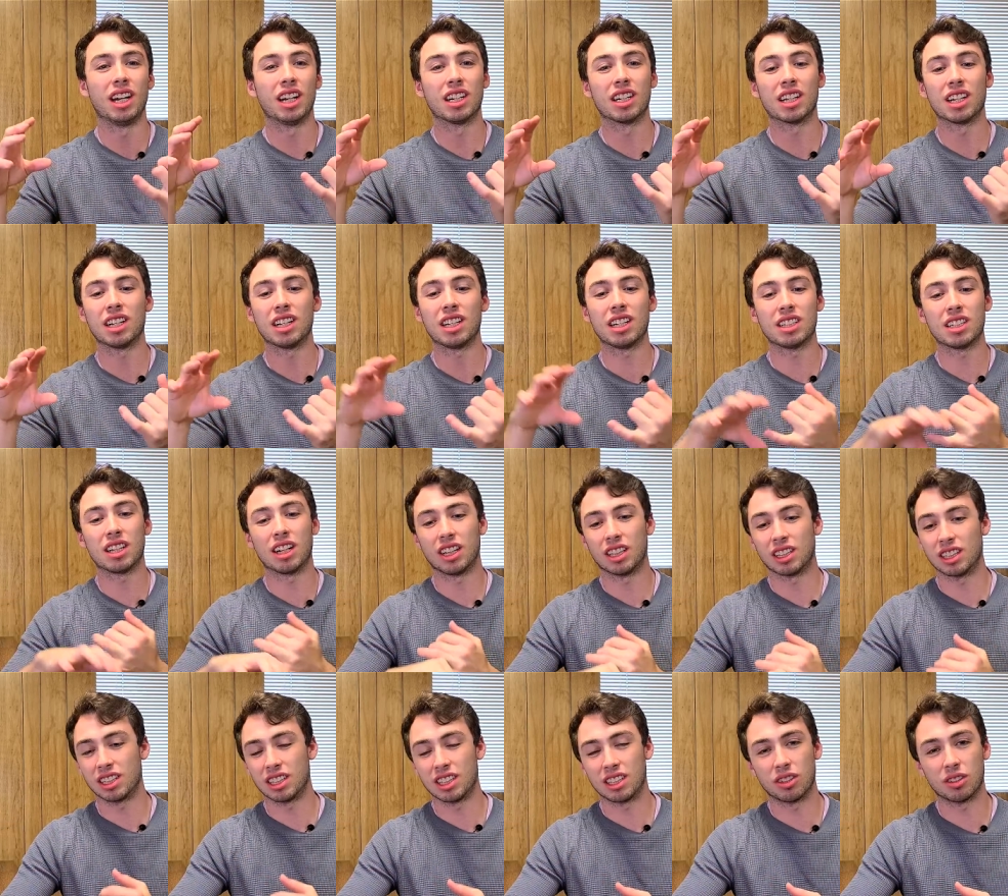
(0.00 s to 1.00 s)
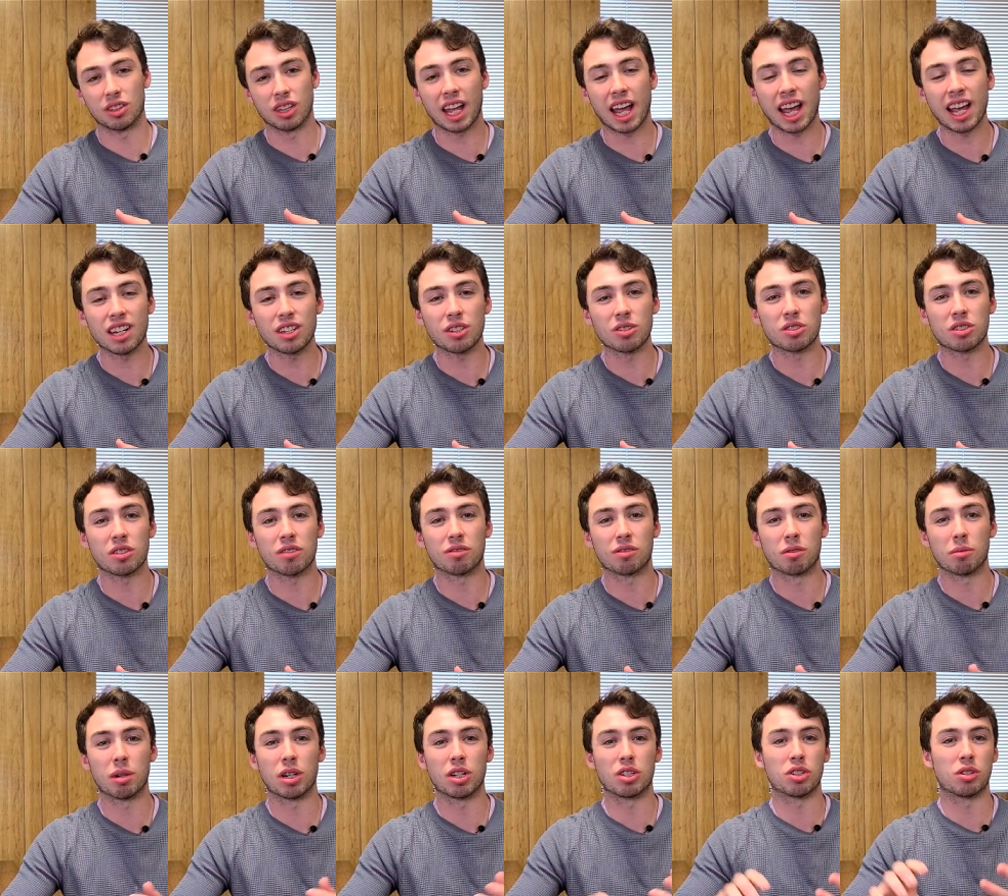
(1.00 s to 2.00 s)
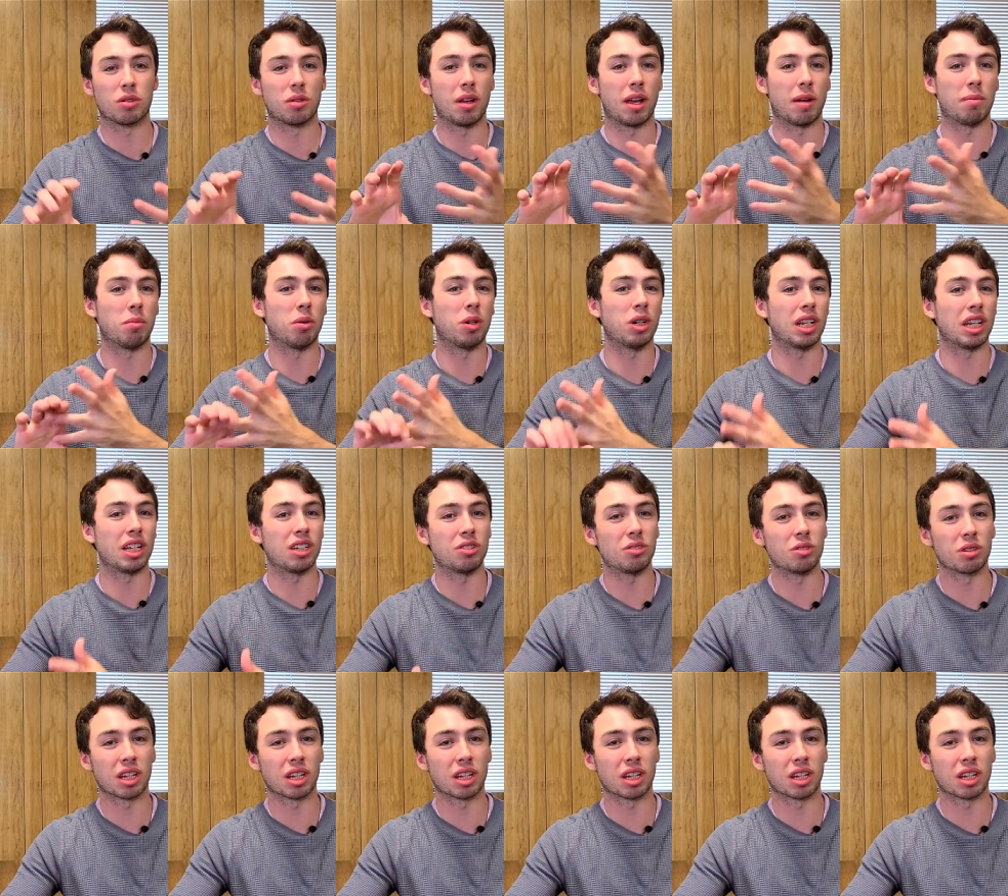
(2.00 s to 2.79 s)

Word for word: you're gonna need land use information and put it into a